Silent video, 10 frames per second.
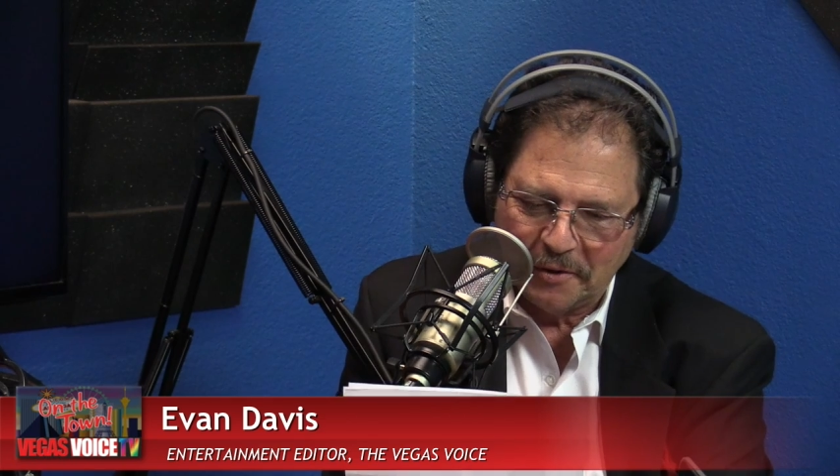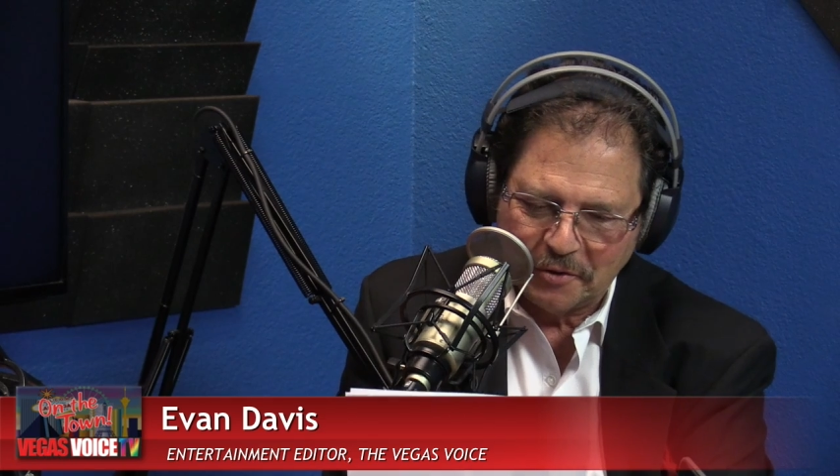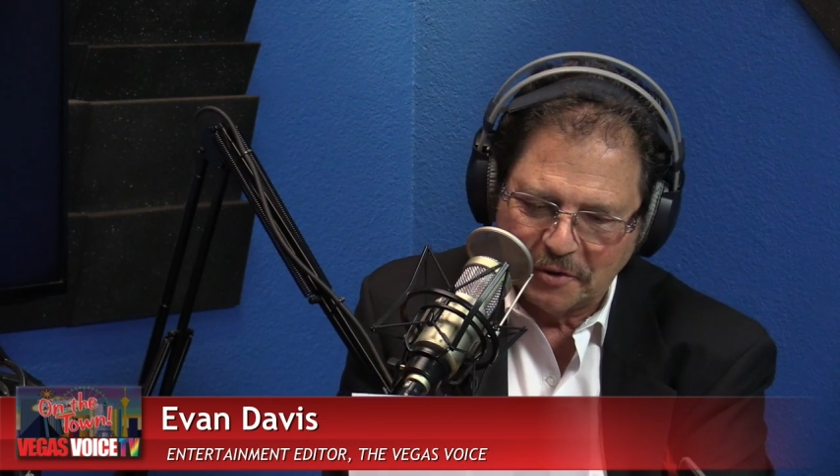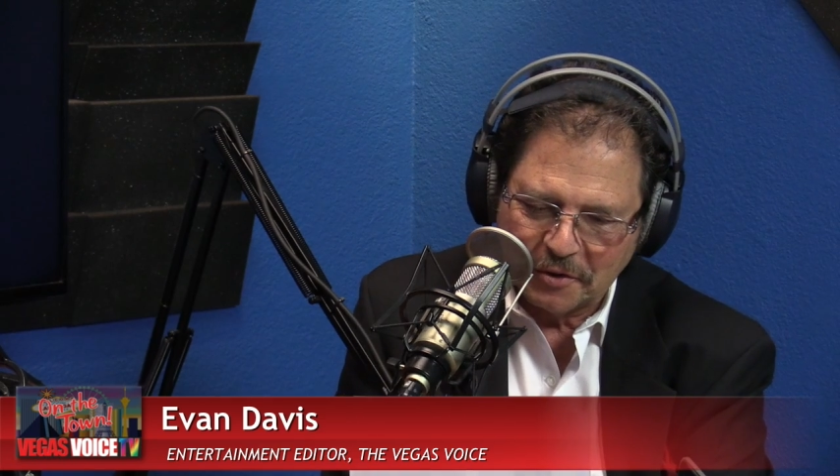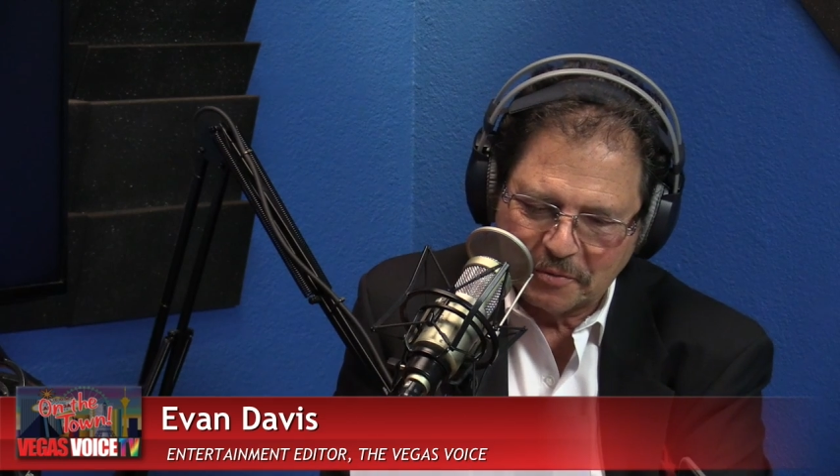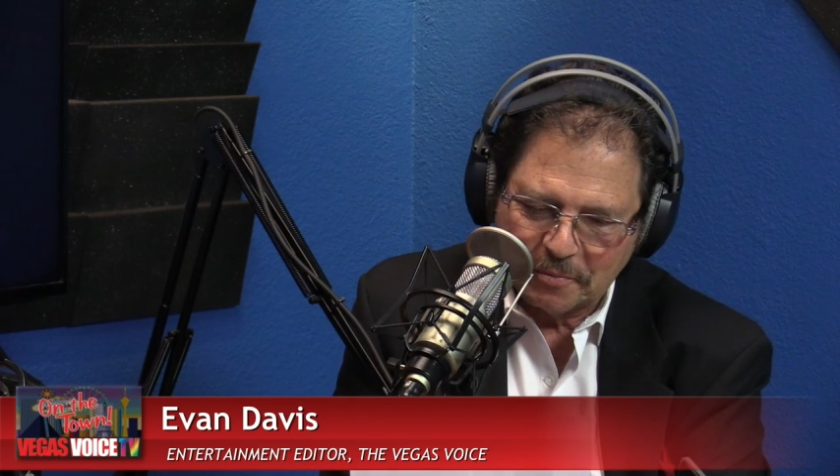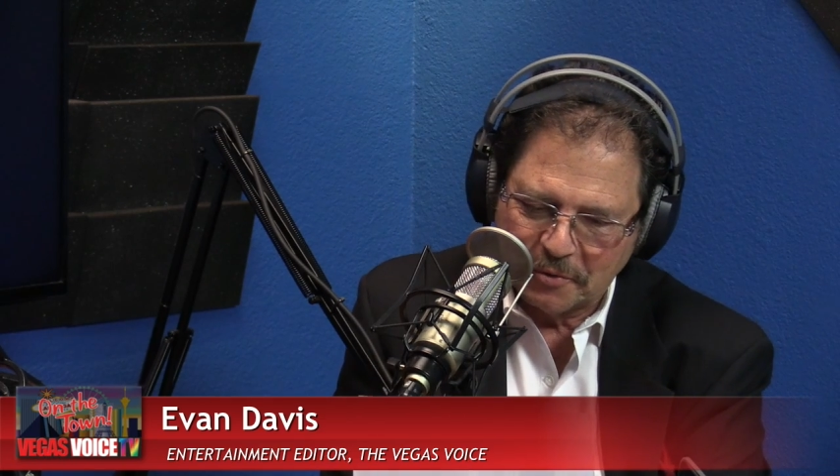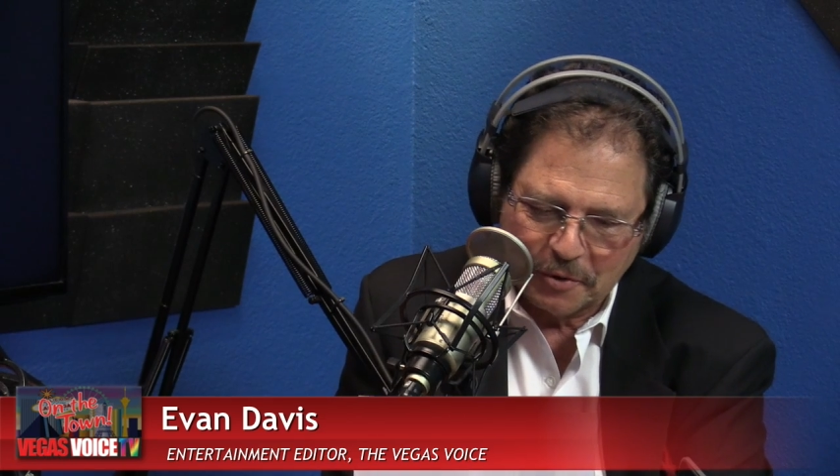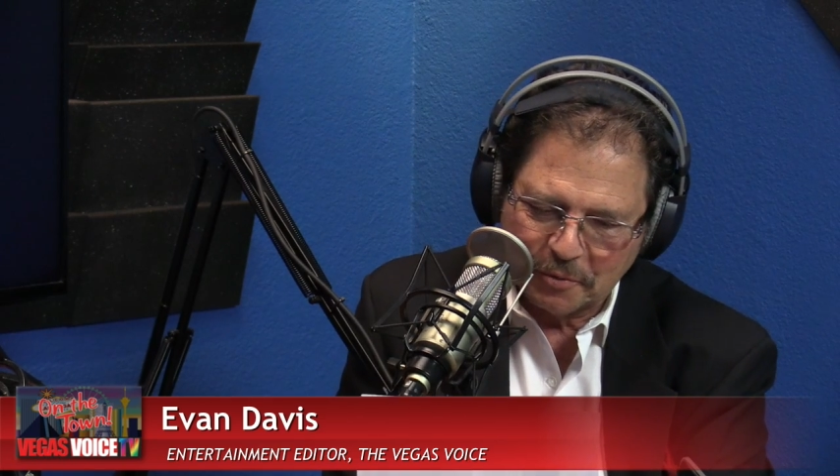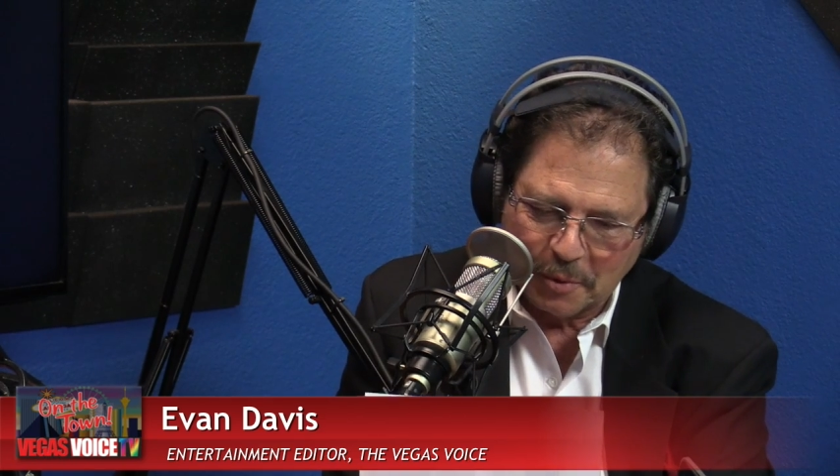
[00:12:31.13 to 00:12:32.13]
she
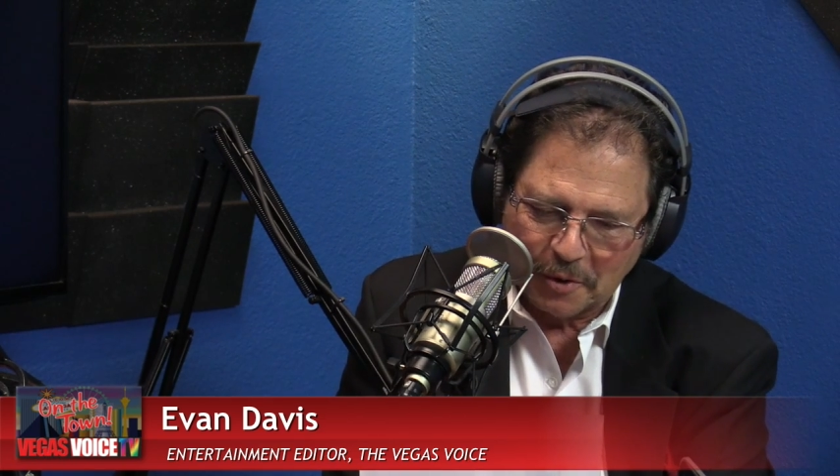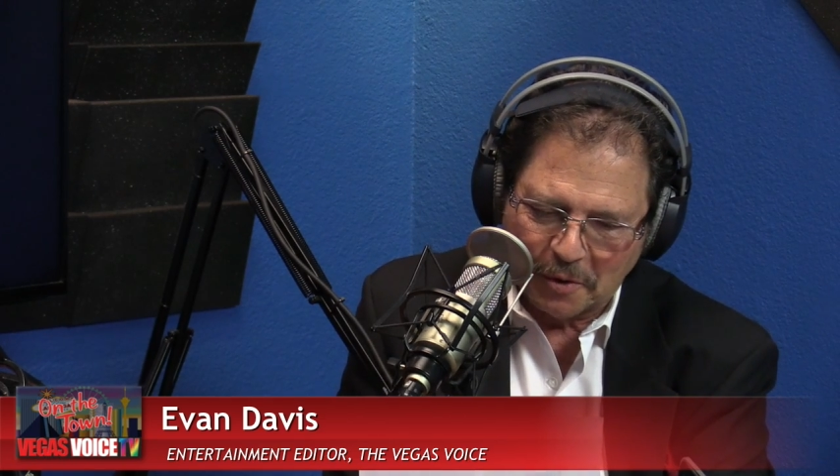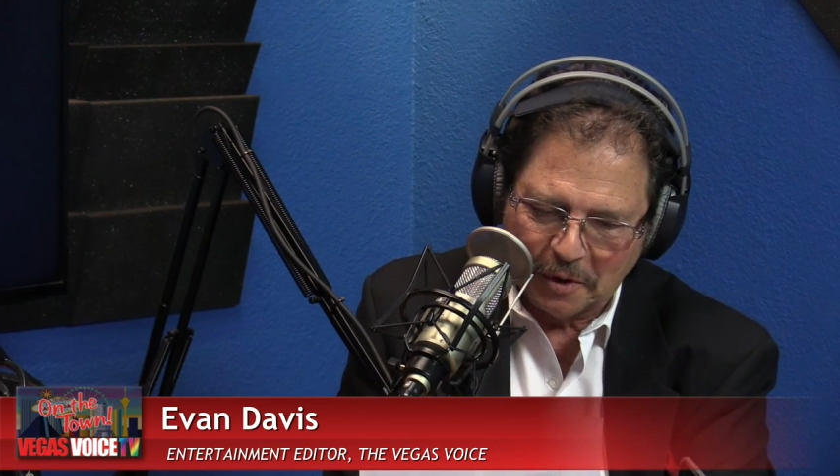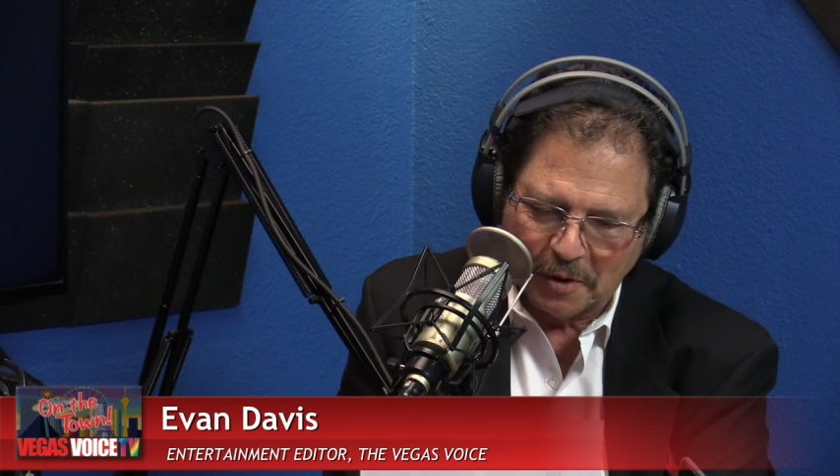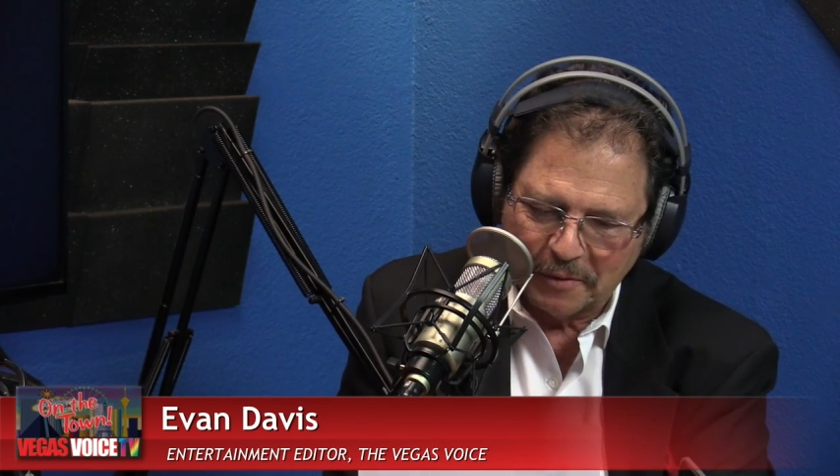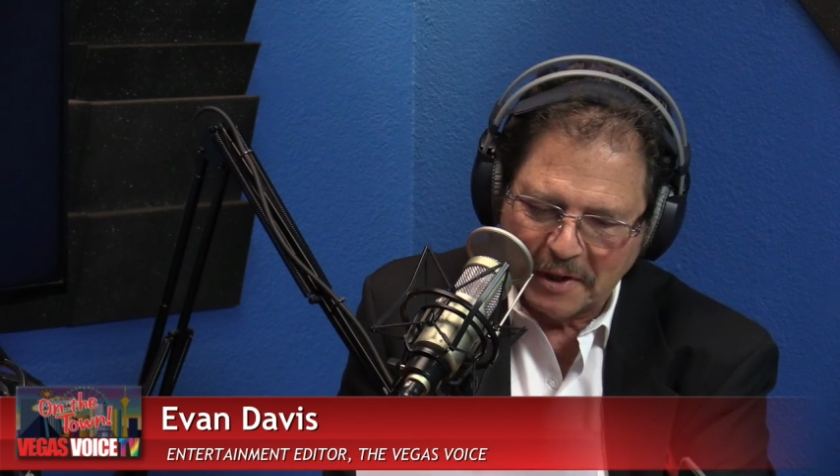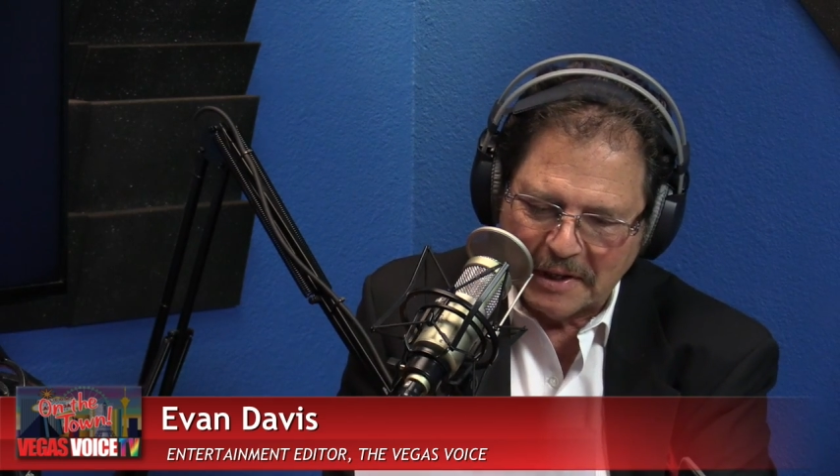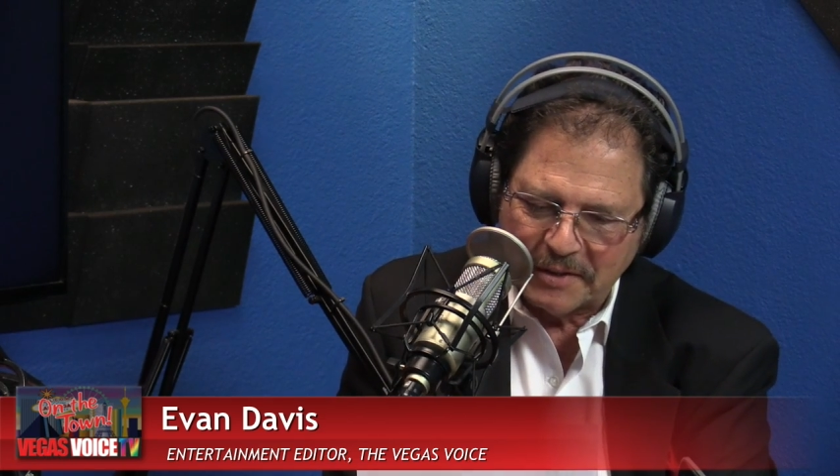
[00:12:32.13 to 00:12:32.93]
just went all over.